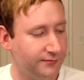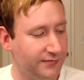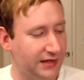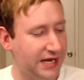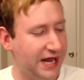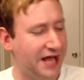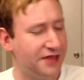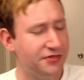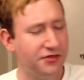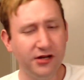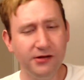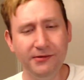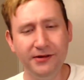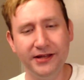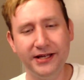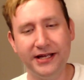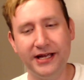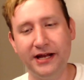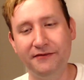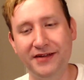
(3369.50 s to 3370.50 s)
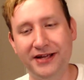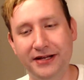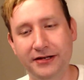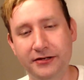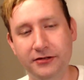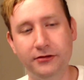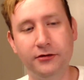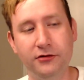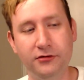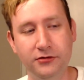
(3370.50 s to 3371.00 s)
I thought about like kind of like a
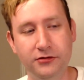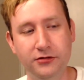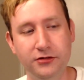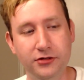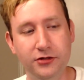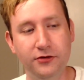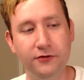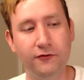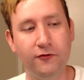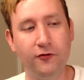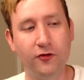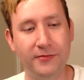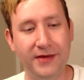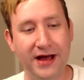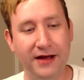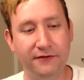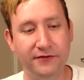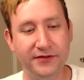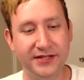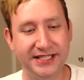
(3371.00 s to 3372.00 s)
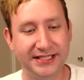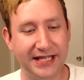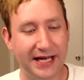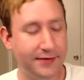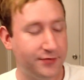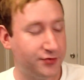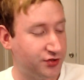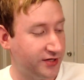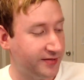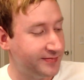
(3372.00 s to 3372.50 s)
little new format for these live
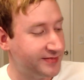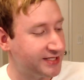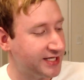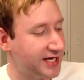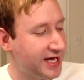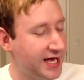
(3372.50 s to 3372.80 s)
streams.